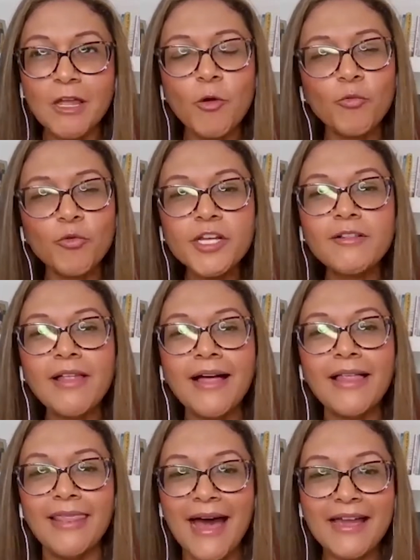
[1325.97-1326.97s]
real
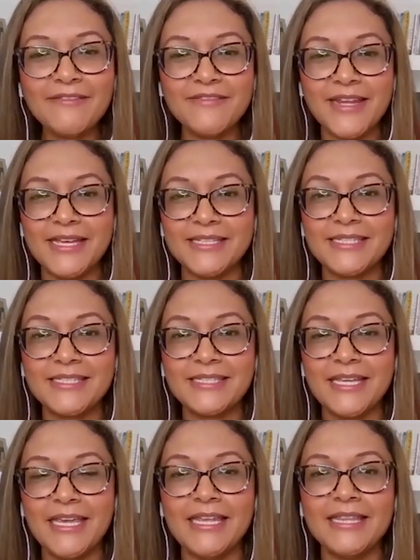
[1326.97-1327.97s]
aliveness
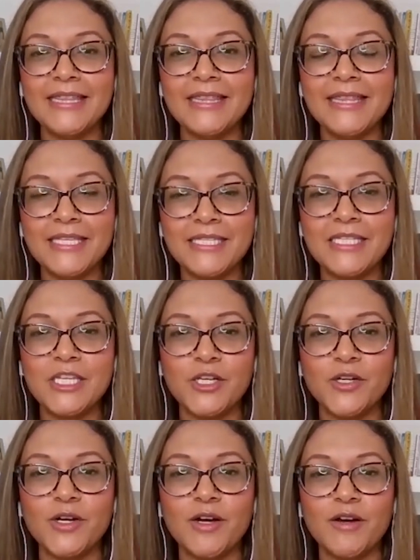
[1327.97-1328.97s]
in this
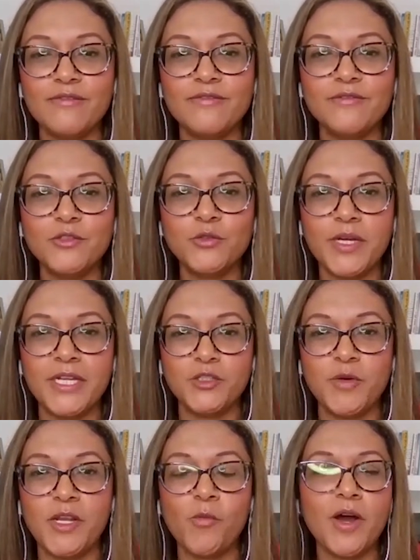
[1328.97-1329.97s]
year of
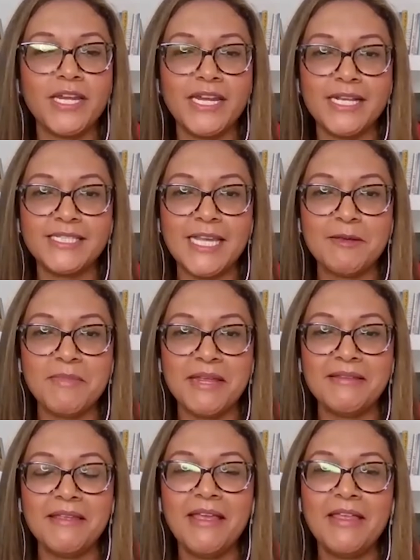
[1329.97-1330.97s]
2021 and excitement.